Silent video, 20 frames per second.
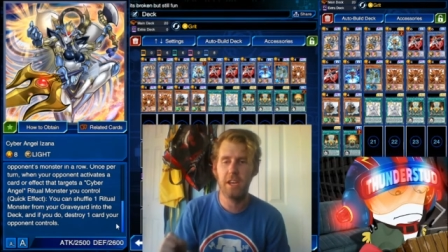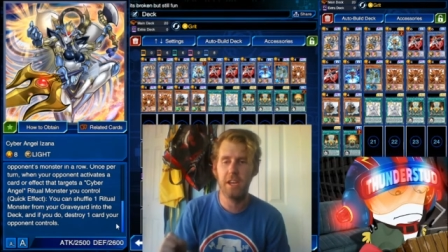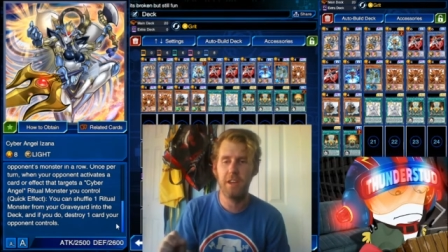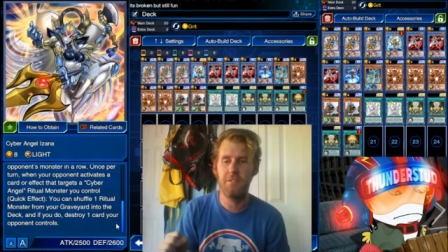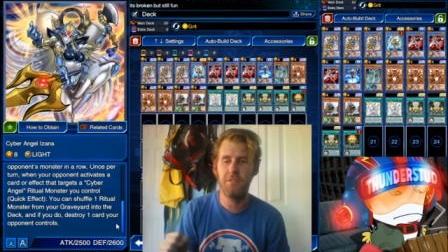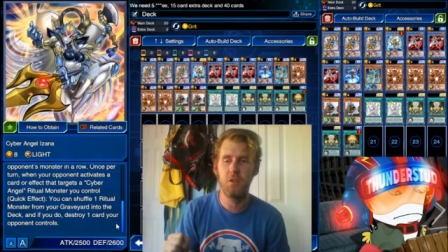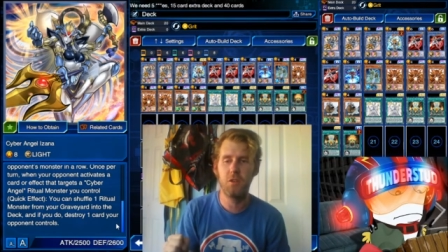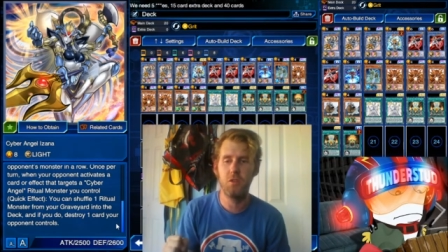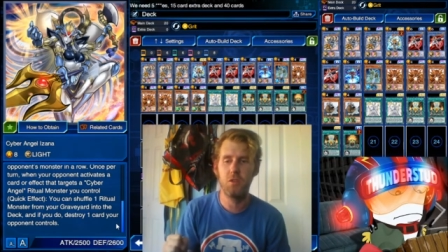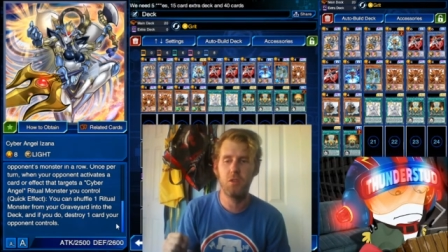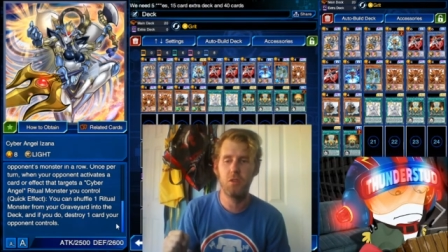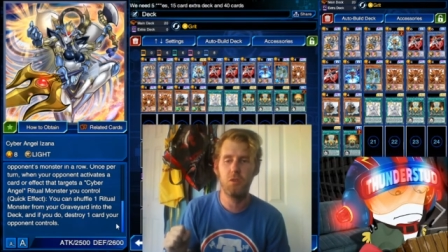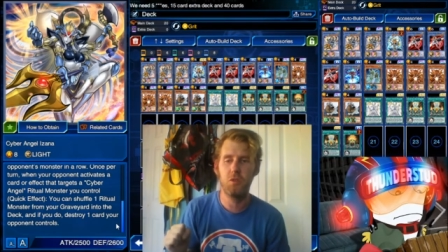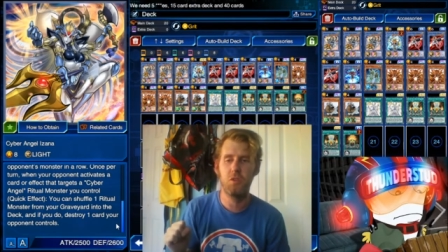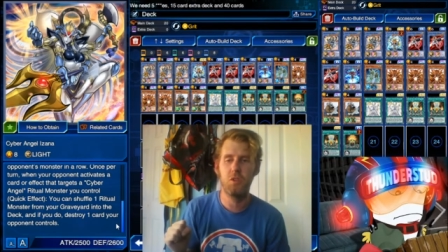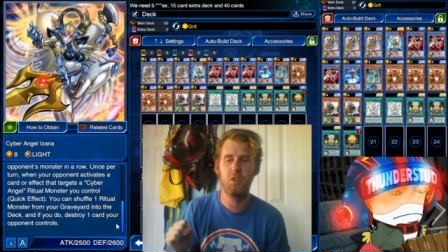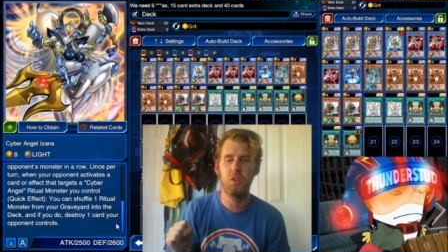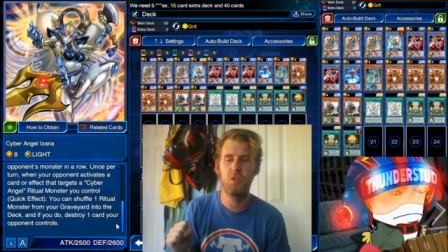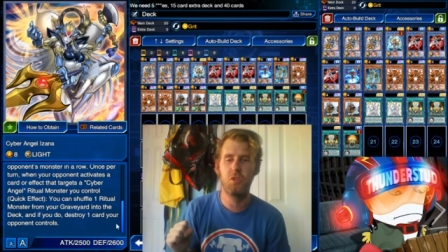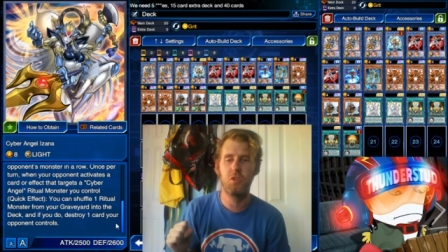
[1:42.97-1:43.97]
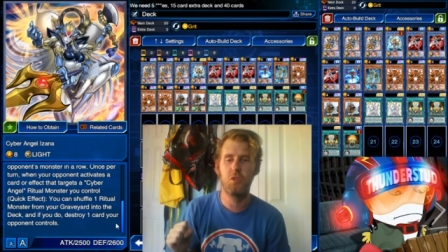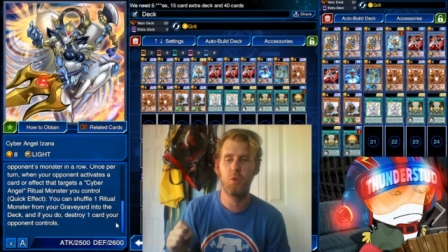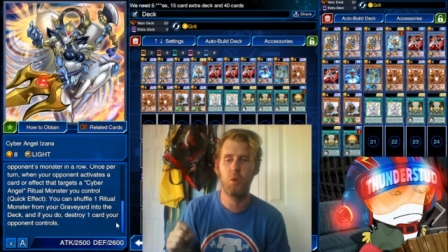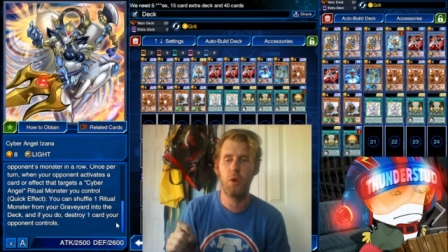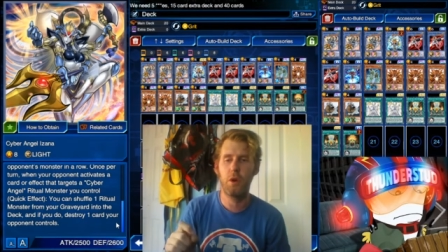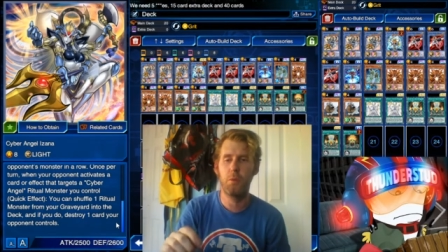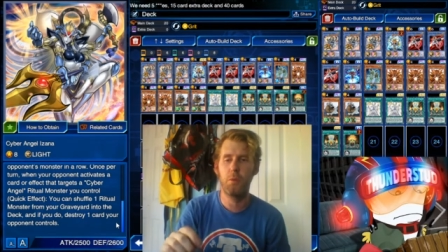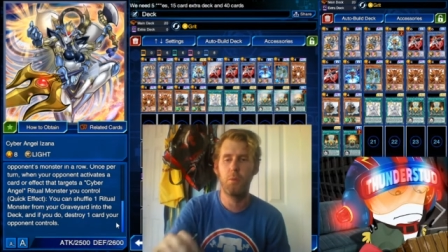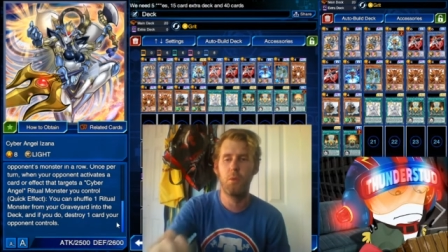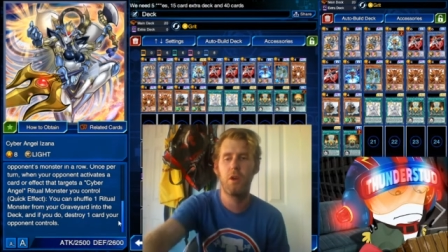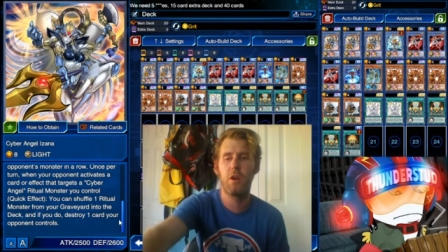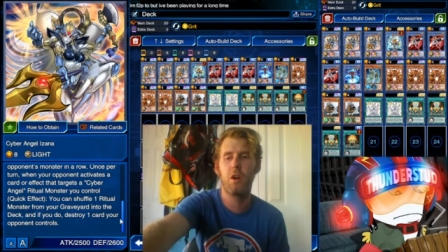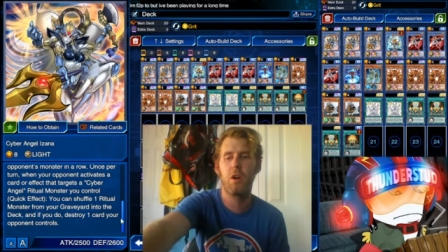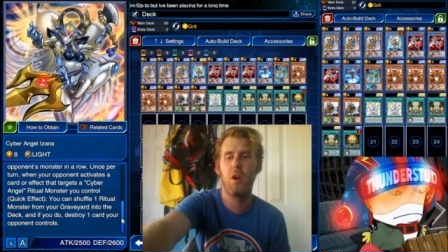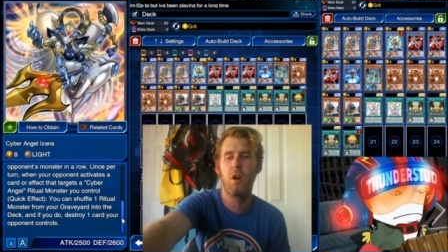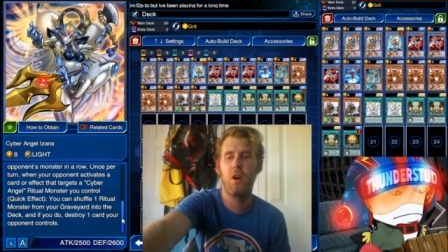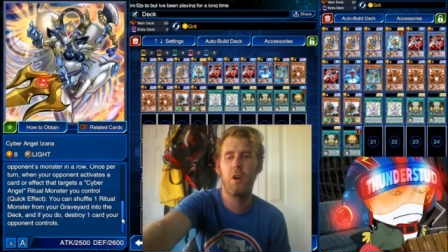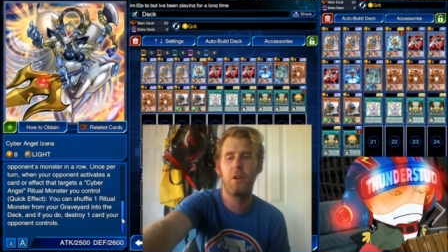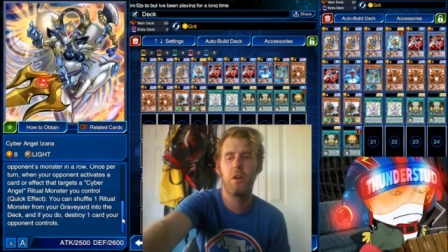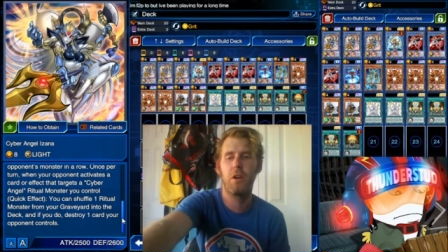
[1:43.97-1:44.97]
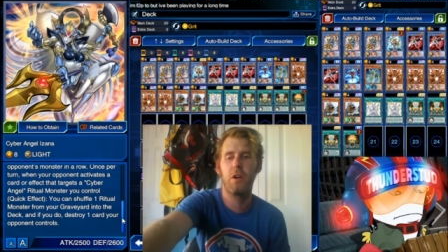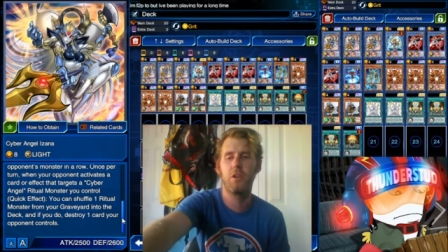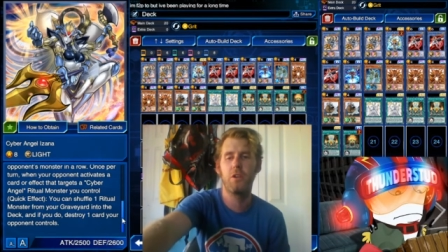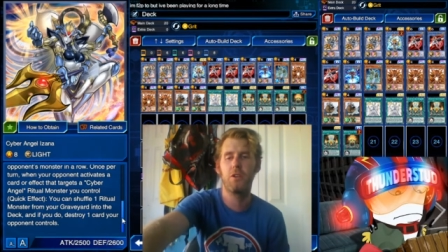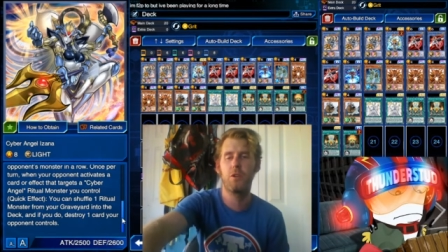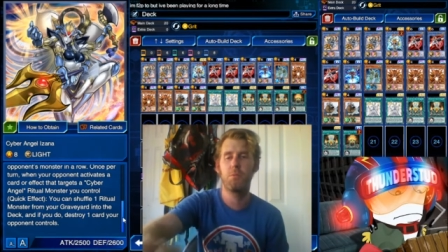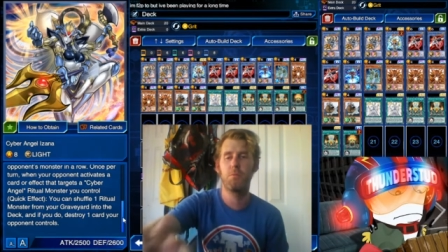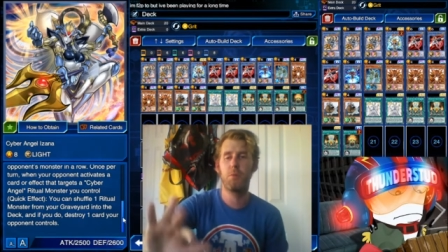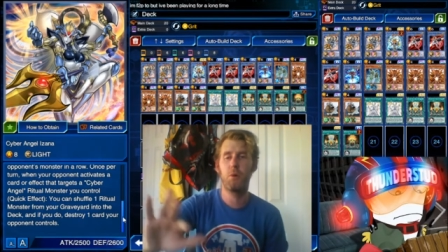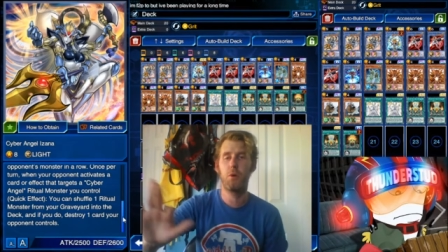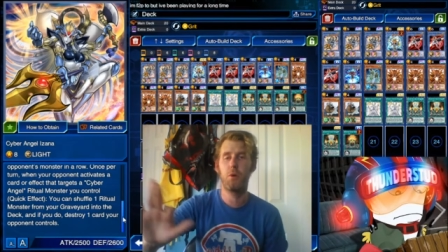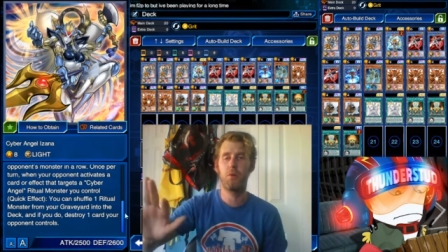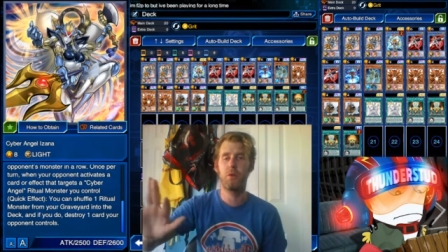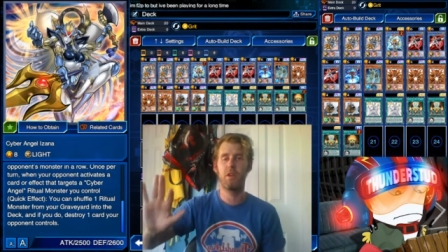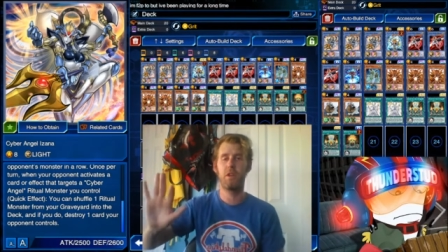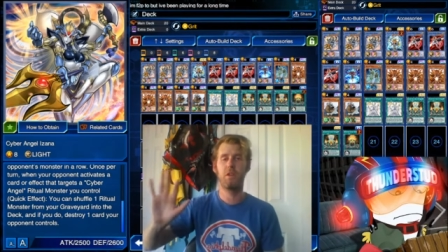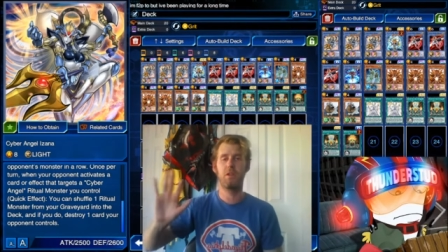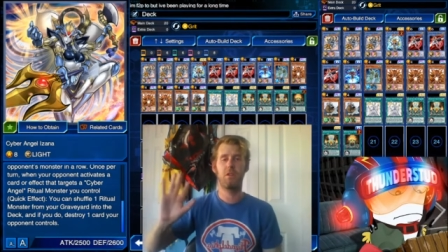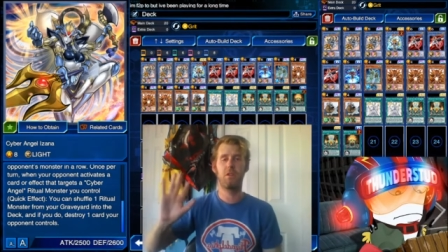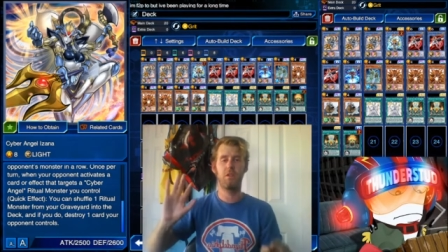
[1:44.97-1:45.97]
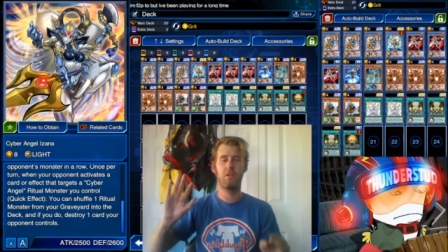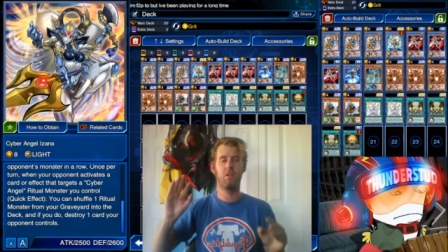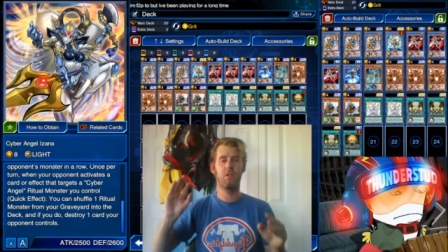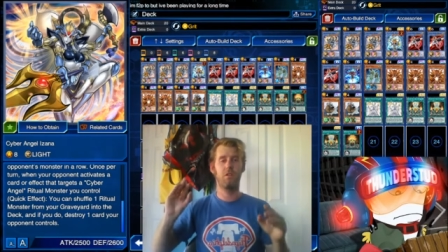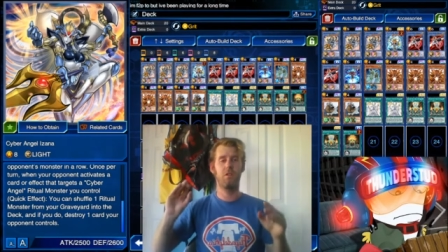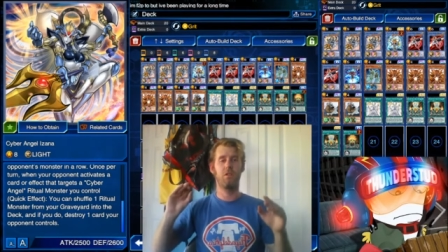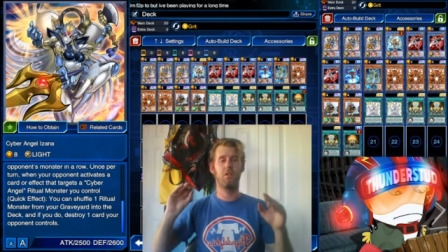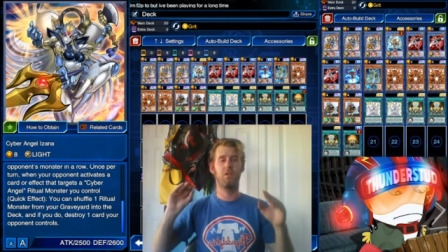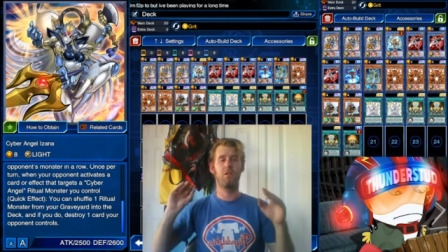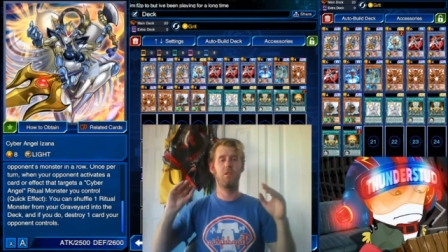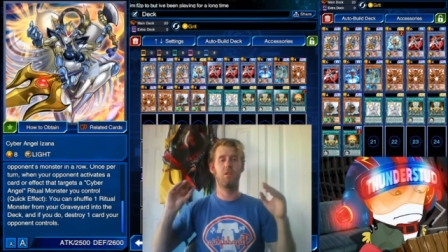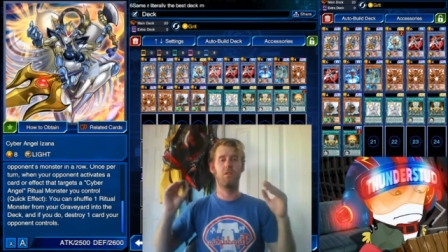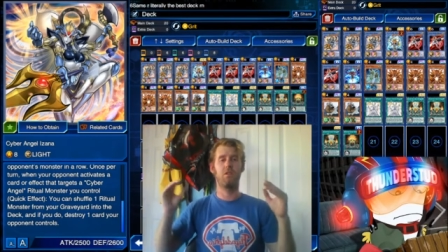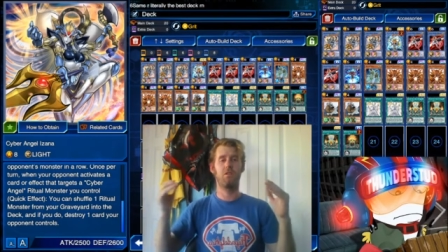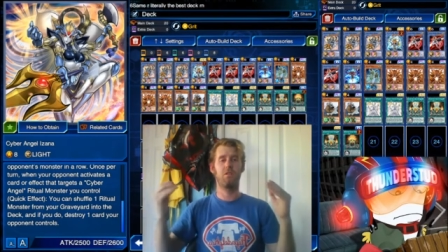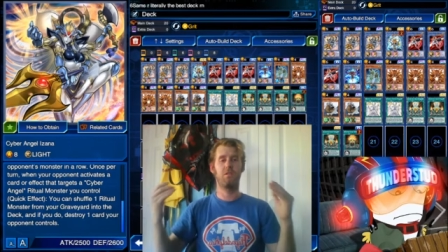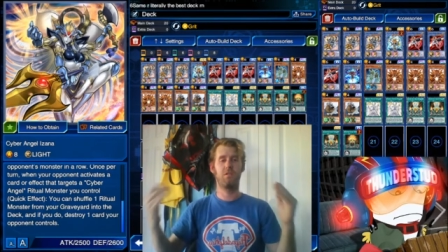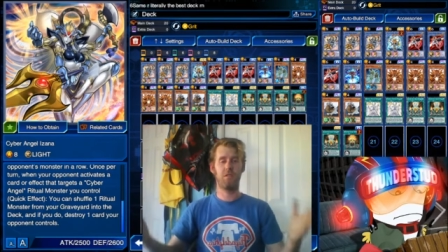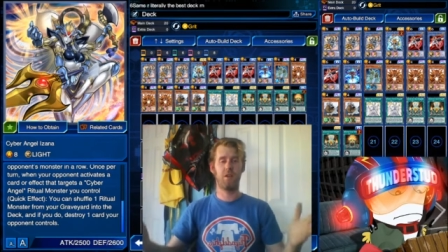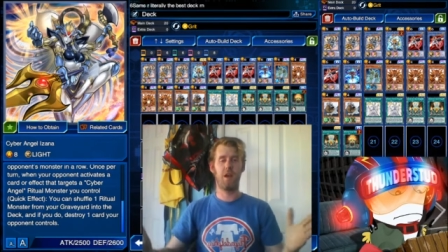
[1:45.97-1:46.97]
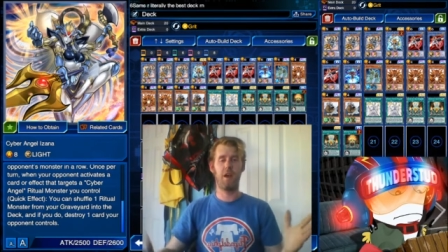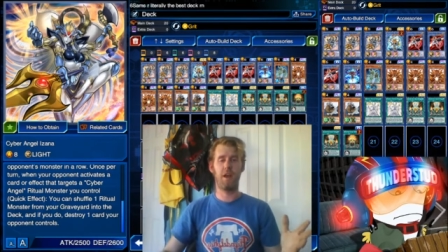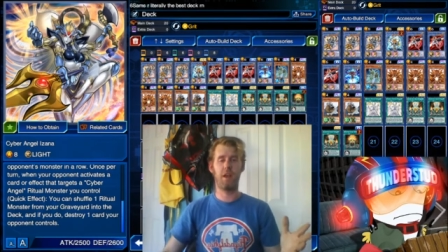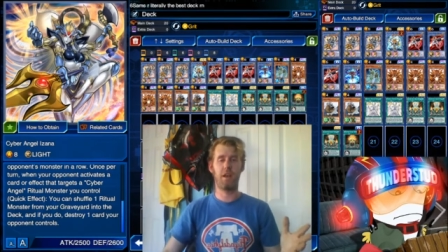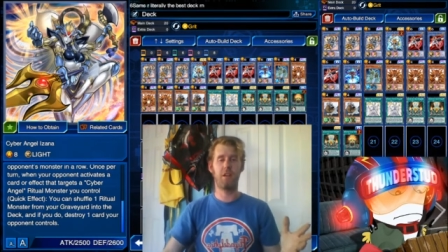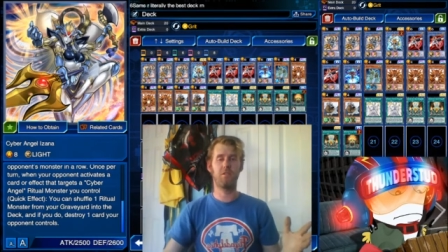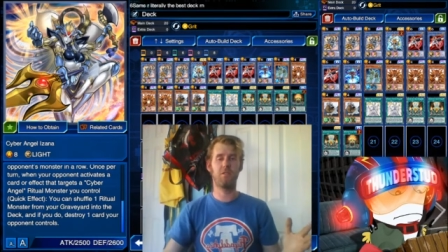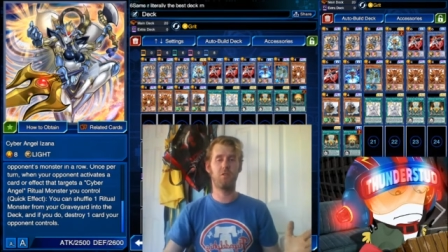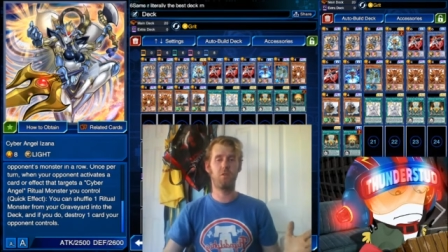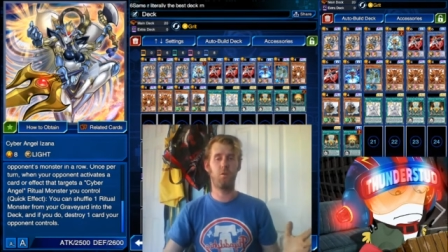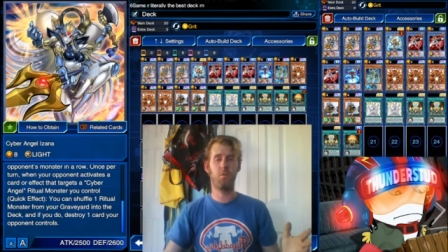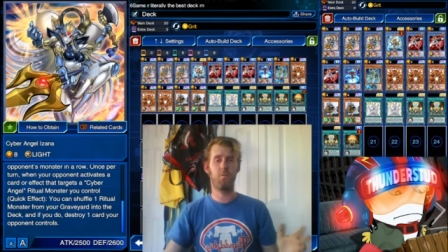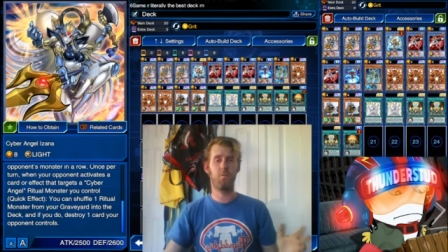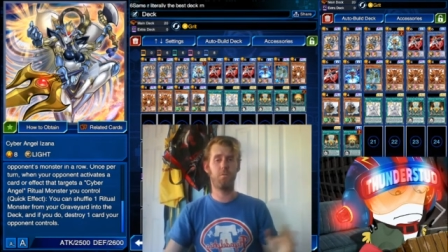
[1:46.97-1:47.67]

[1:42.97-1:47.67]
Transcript: and if you do, destroy one card on your opponent's side. So